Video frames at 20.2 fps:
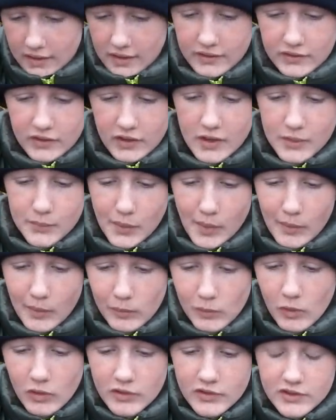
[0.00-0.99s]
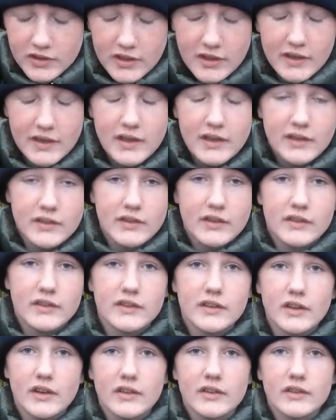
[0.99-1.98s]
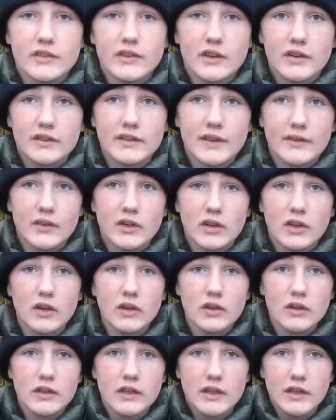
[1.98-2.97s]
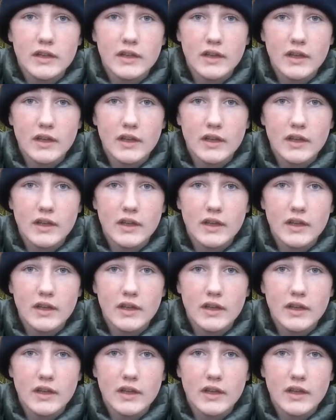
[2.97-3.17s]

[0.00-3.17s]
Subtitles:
As you hear by my watch, it is just struck 7 o'clock.